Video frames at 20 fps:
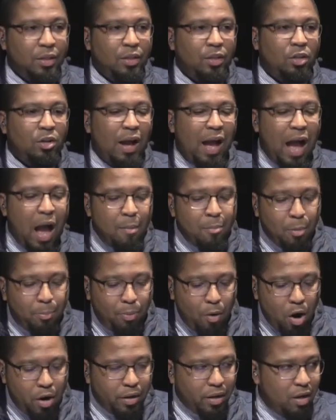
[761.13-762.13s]
You know, I'm a
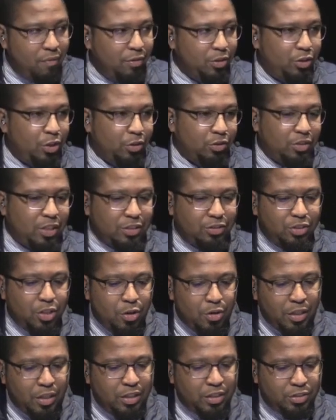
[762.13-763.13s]
part of a church that's
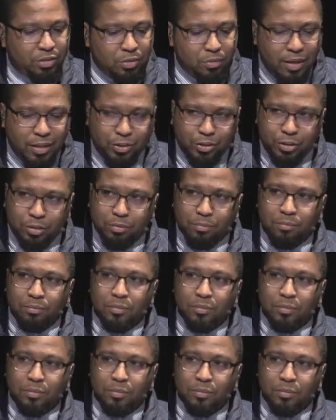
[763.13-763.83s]
turning in this direction.